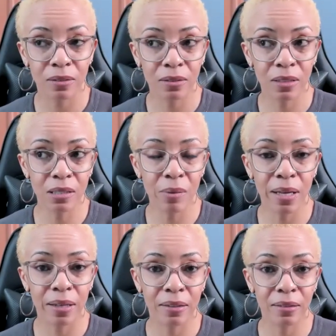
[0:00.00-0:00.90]
guess
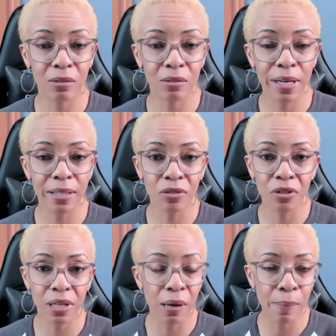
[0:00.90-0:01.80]
what? The weight is going
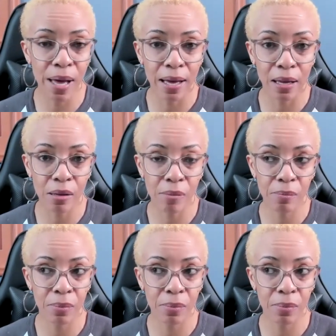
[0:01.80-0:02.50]
to come back mm-hmm.